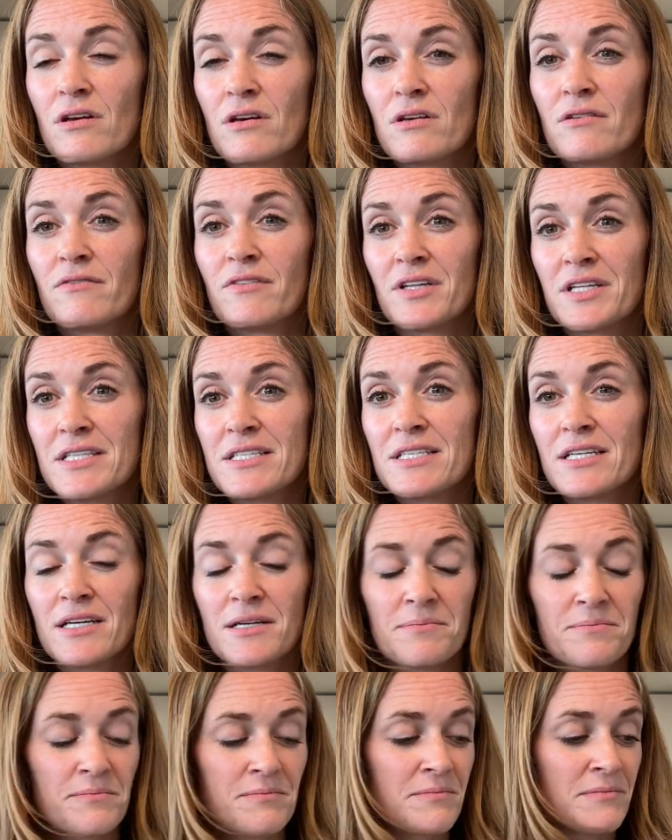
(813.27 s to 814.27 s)
Valencia
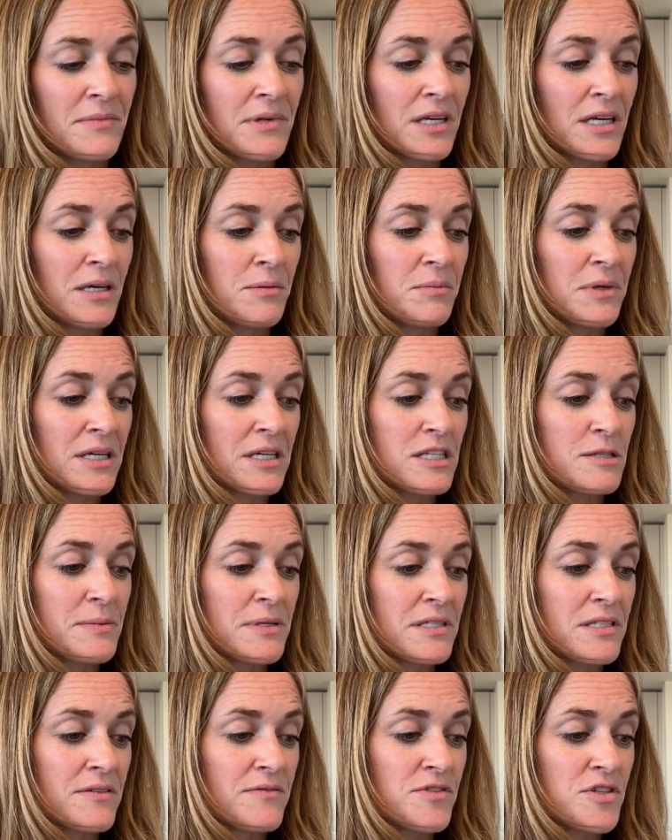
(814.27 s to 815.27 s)
can be
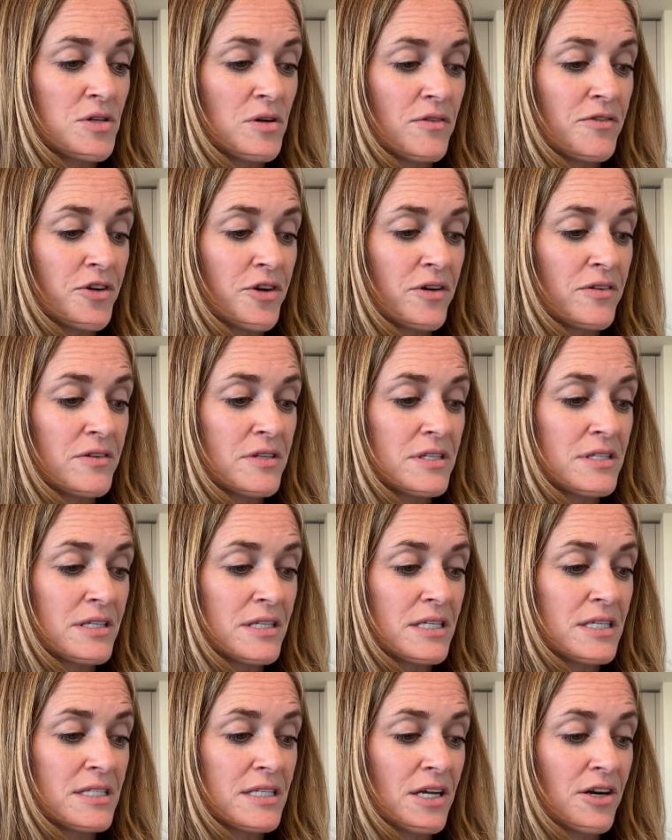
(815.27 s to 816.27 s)
expensive too if you're in the
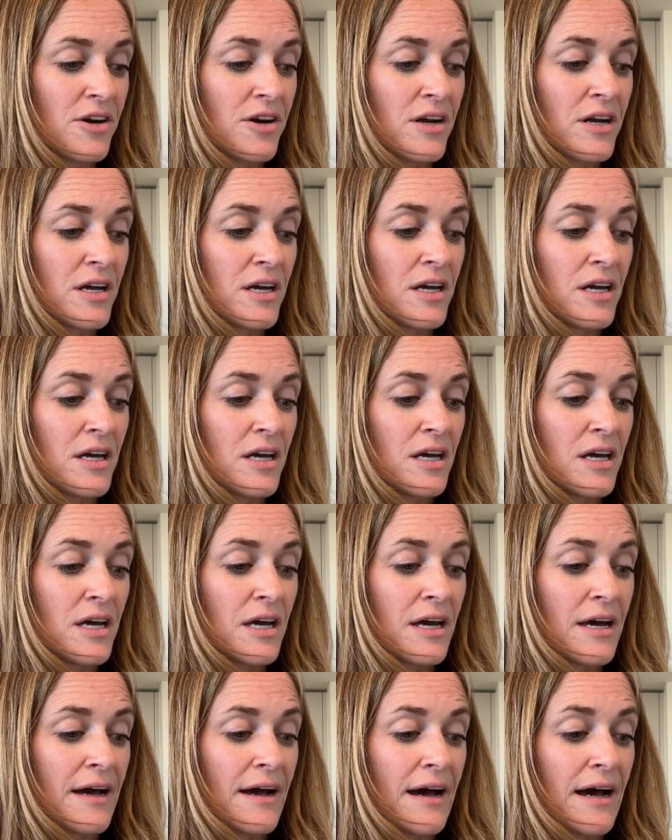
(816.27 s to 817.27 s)
city center.
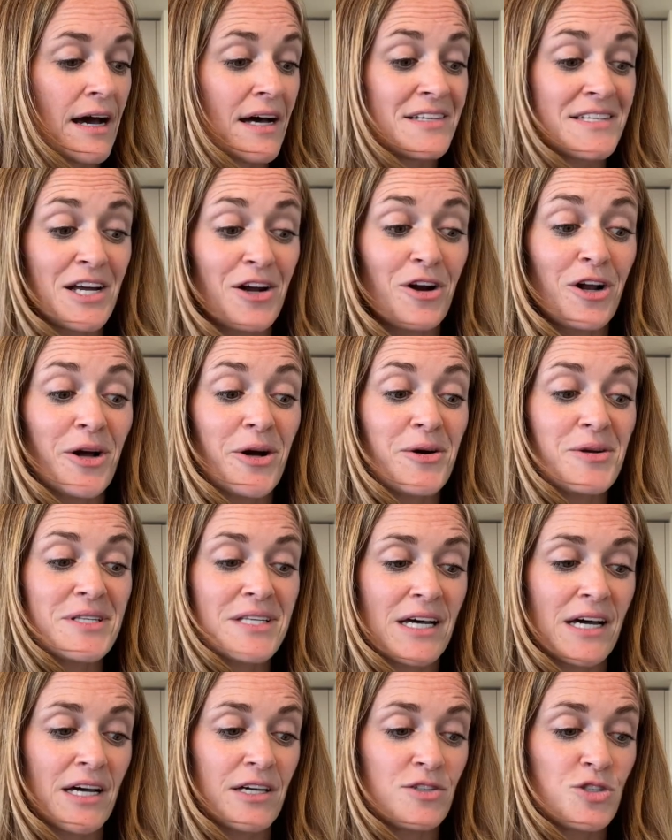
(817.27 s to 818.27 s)

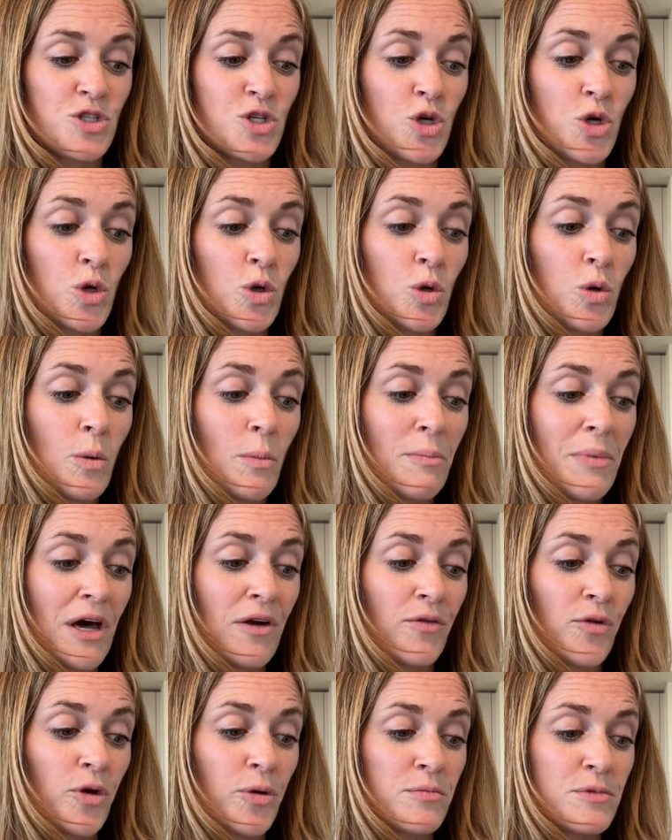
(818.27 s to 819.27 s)
Zaragoza, 2
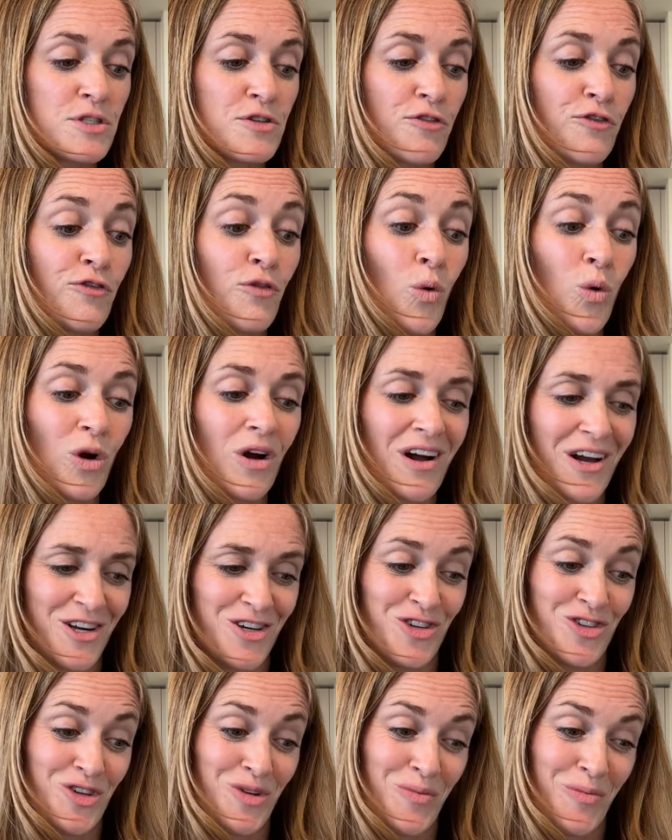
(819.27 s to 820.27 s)
bedrooms,
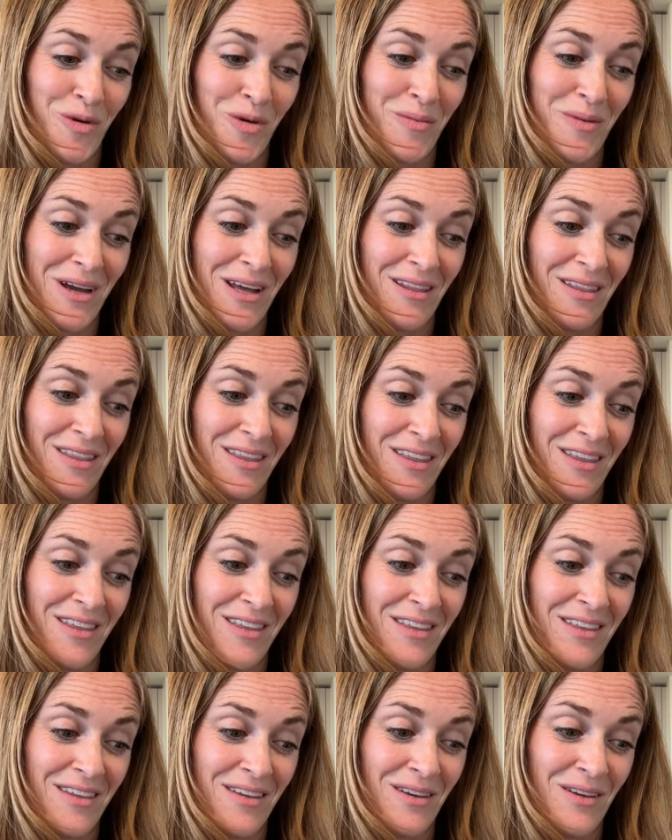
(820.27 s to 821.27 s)
400 per month,
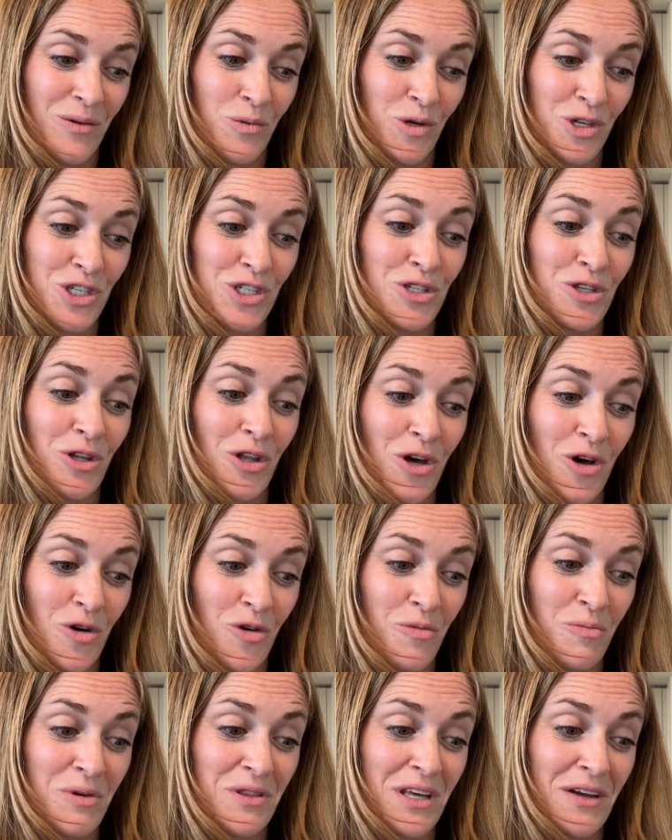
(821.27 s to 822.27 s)
which is
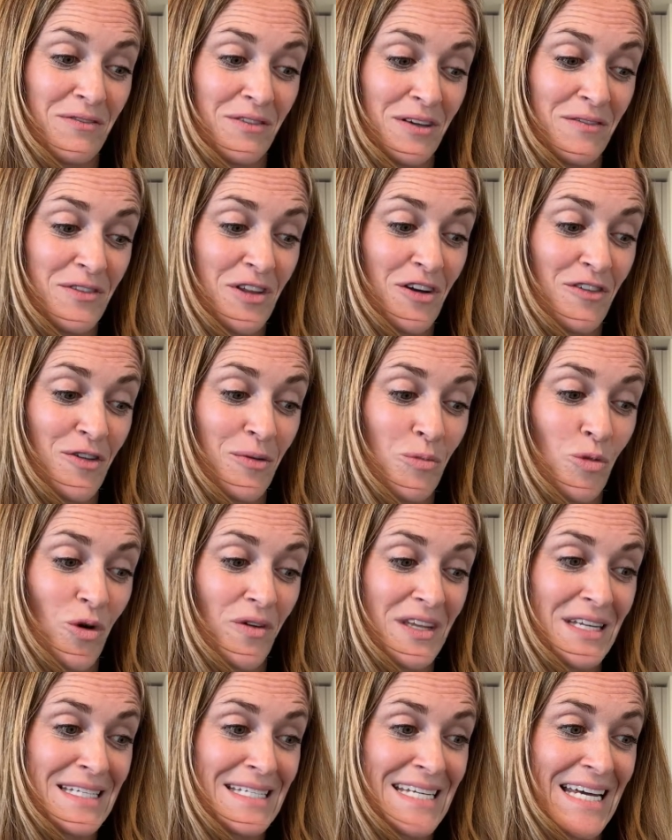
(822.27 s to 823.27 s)
low, but they've lived there for more
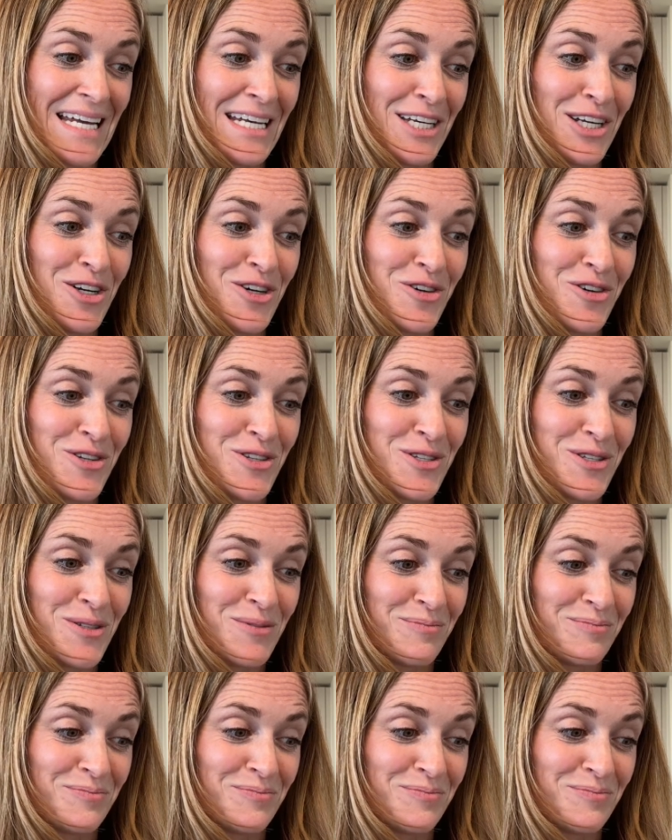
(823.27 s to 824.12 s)
than 10 years.